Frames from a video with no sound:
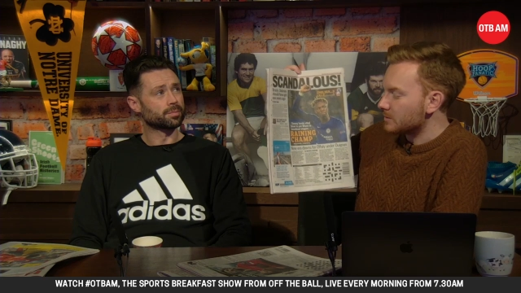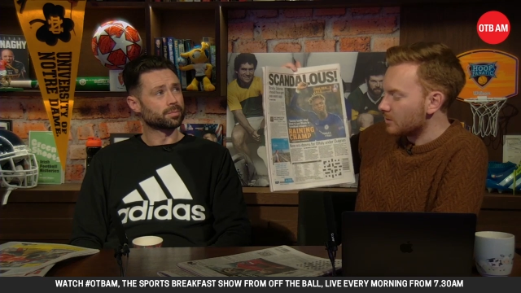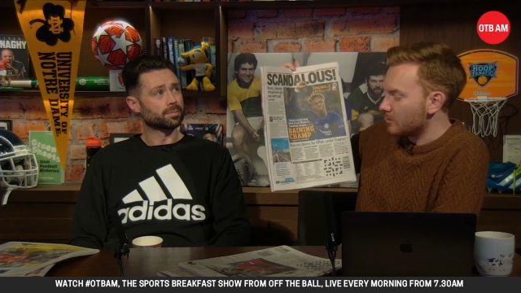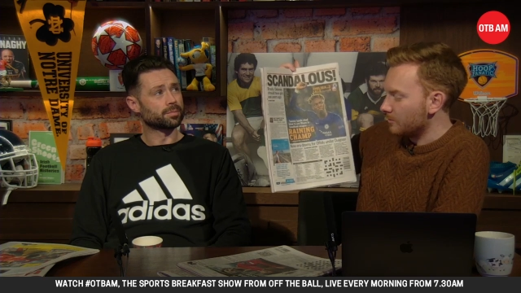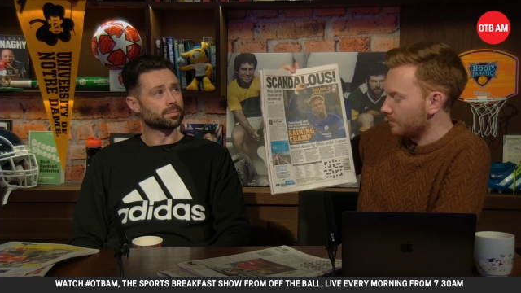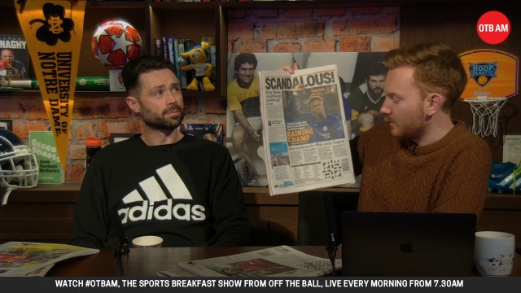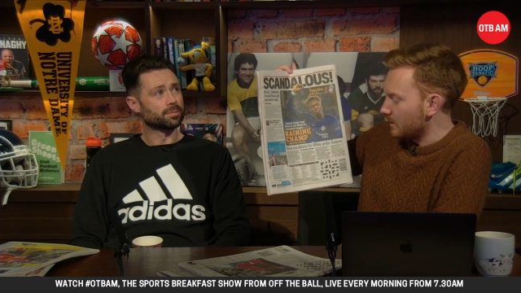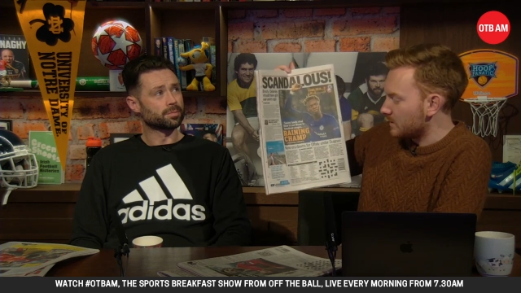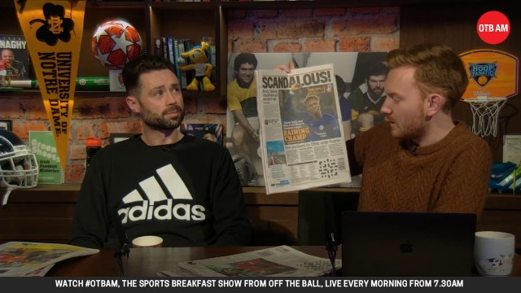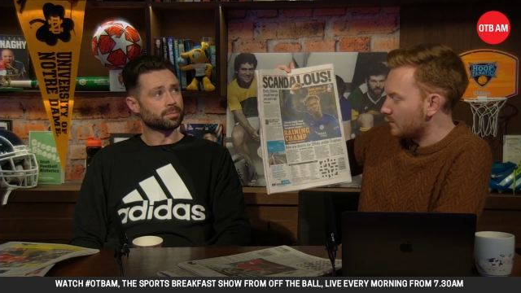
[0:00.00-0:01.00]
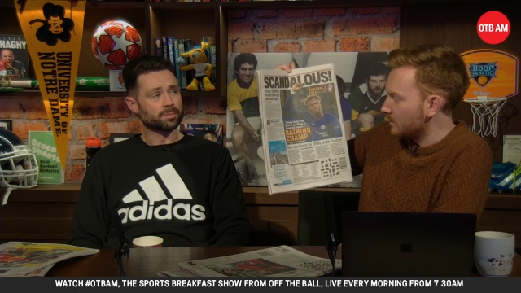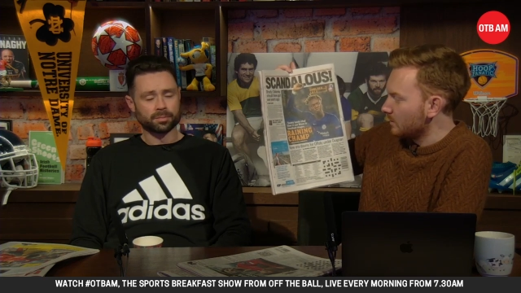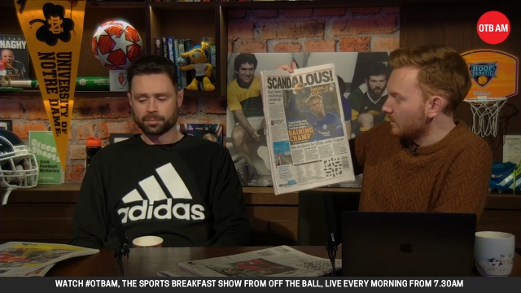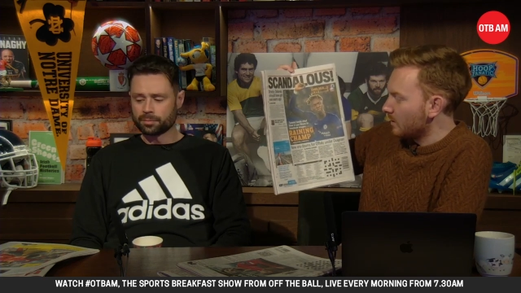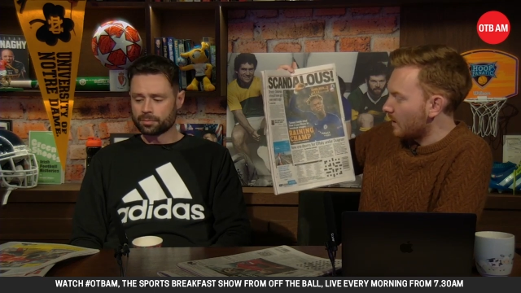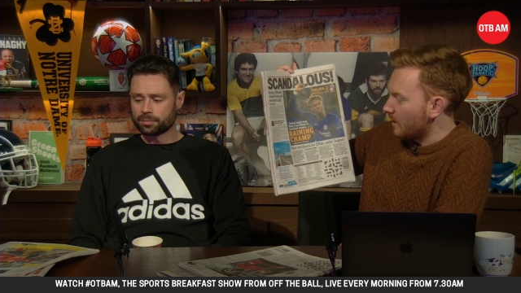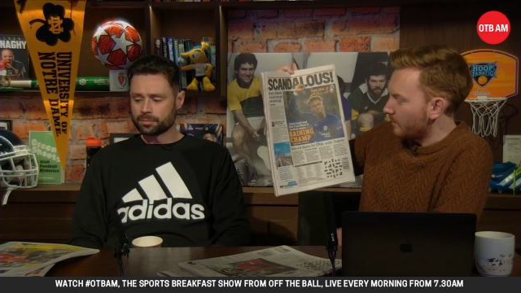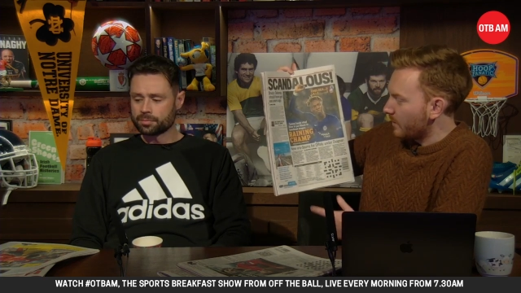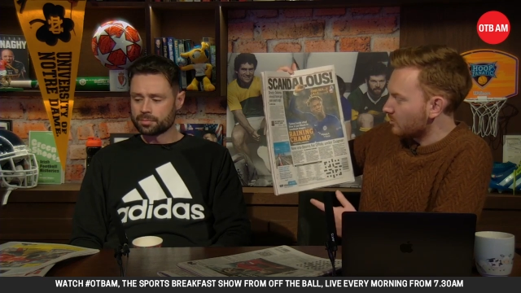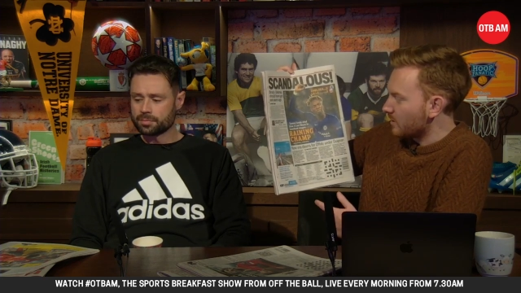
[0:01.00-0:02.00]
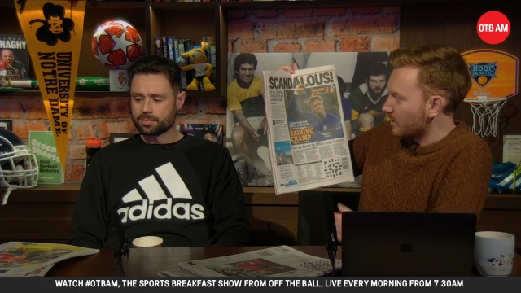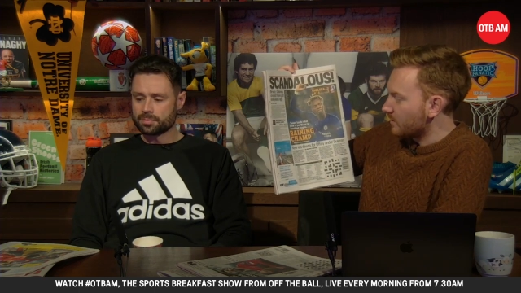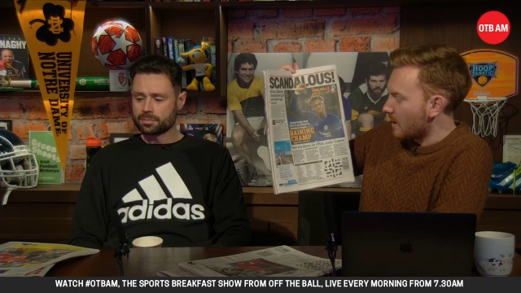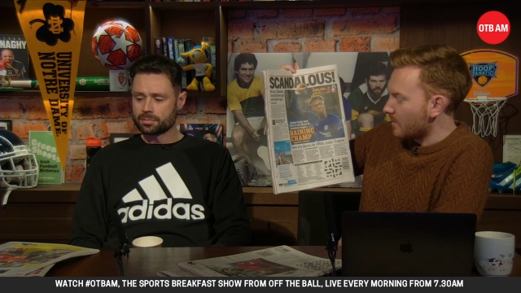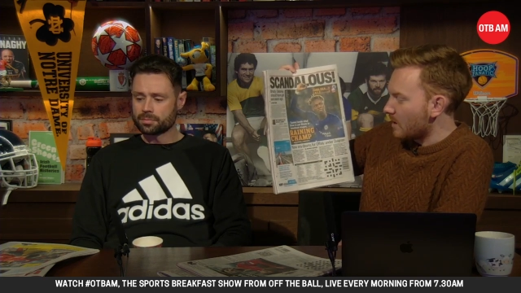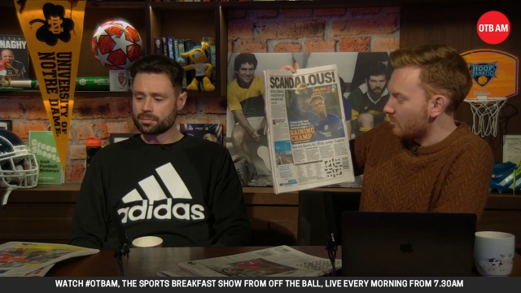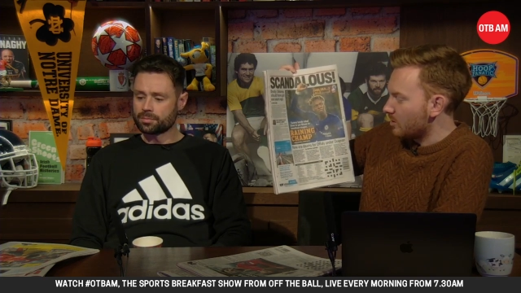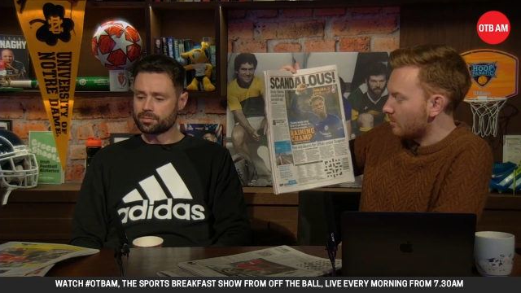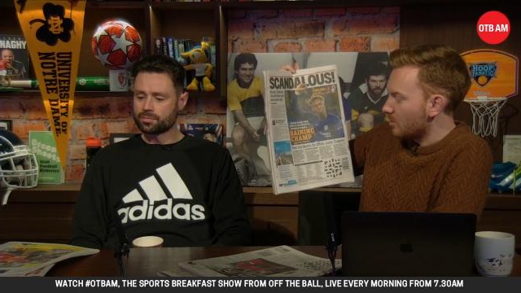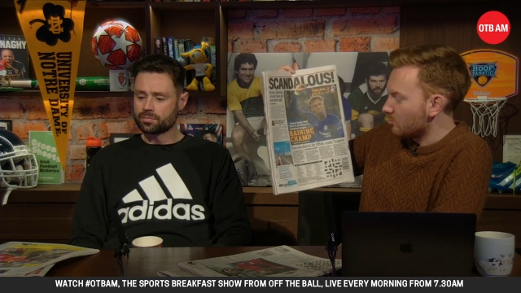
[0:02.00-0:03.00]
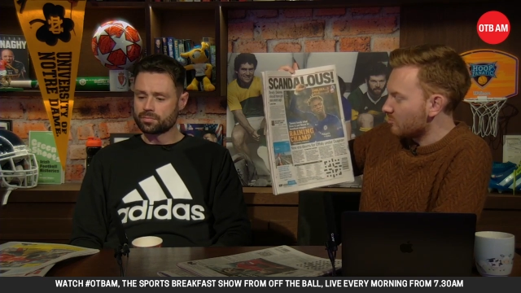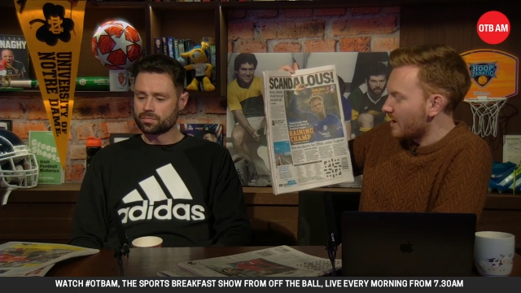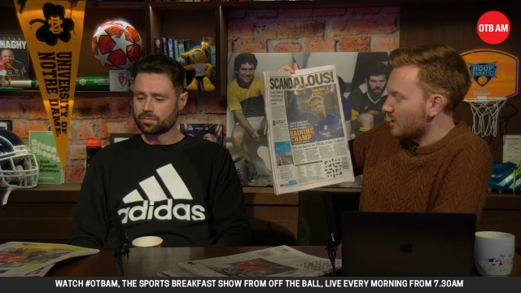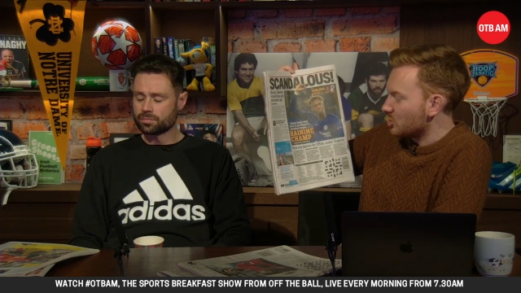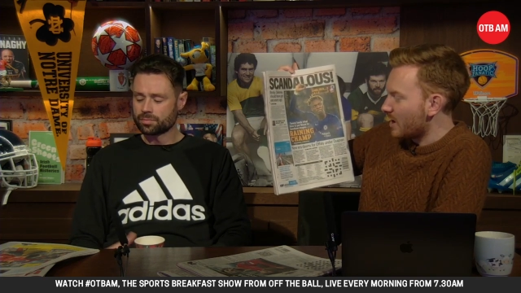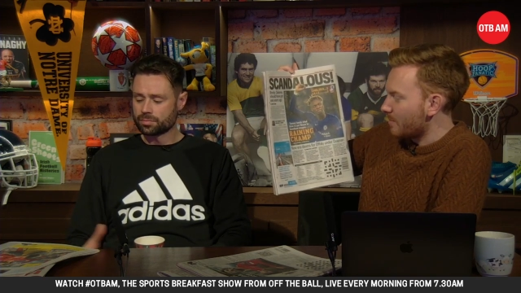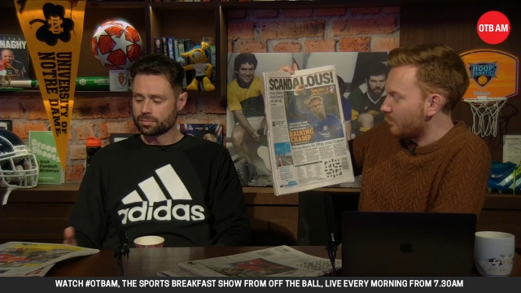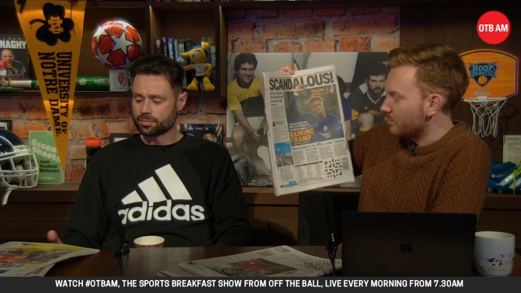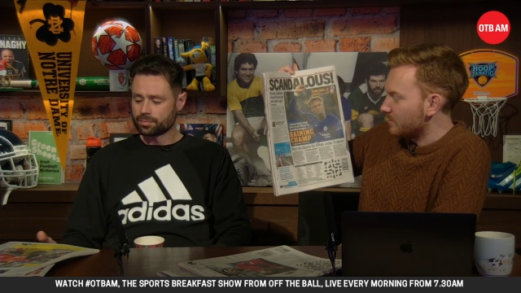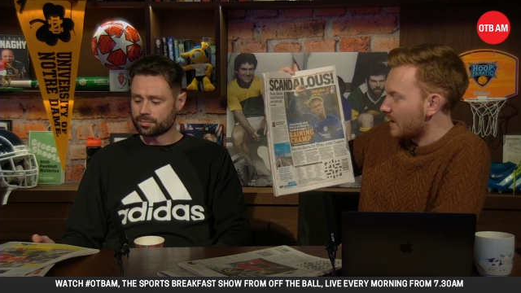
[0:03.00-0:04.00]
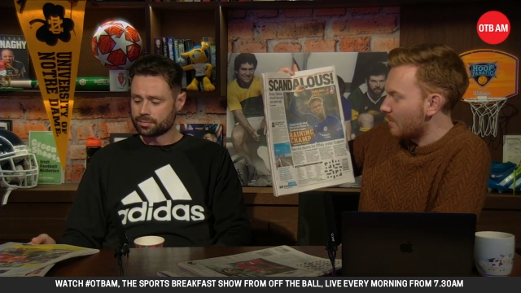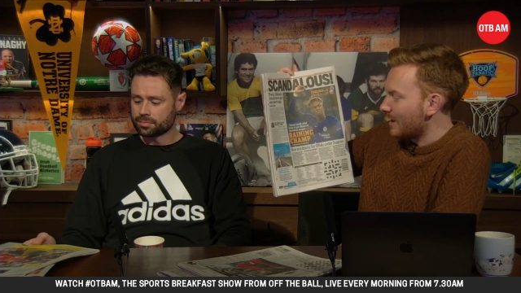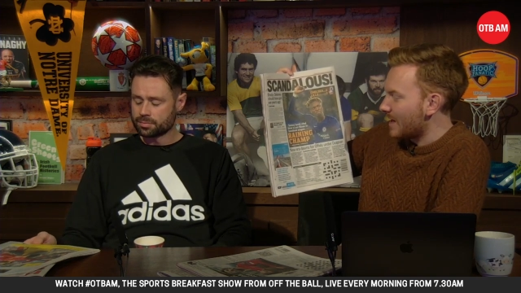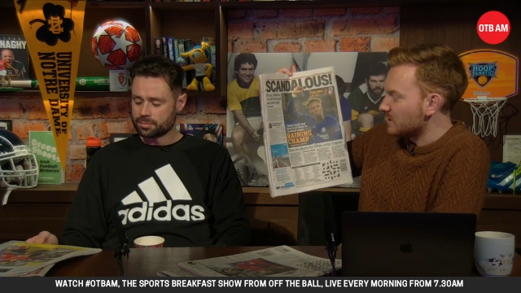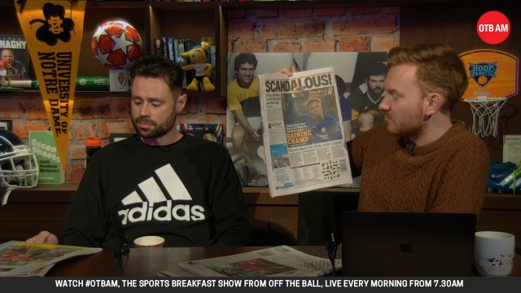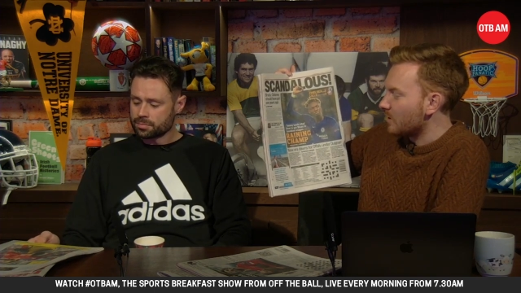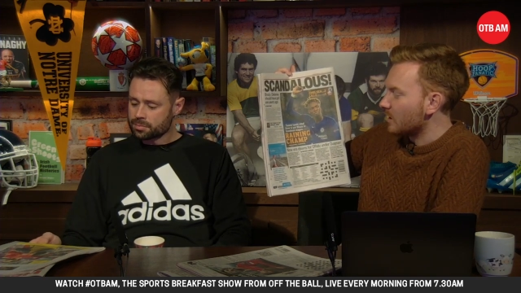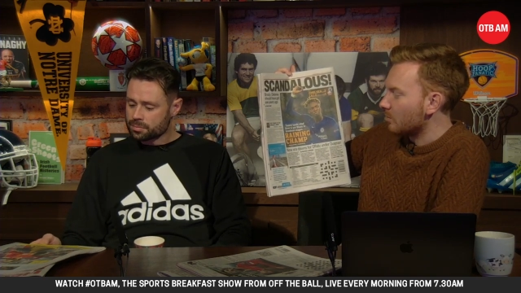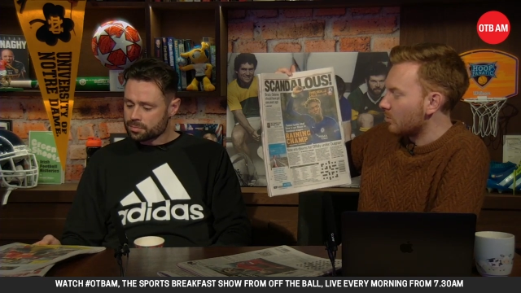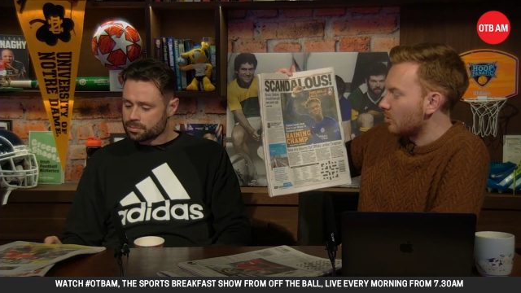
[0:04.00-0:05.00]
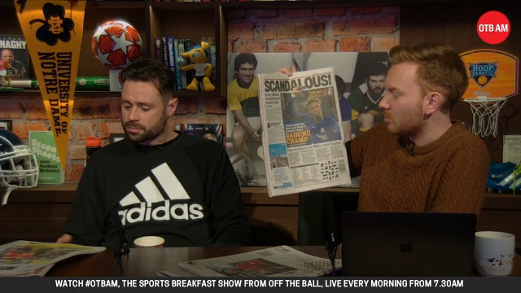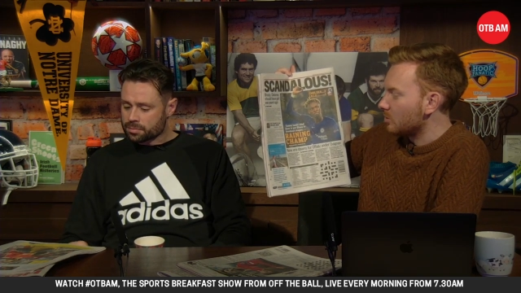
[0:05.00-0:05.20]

Speaker 1: ago, he said. Uh, picture there of Tammy Abraham, reigning champ. Tammy lands vital blow,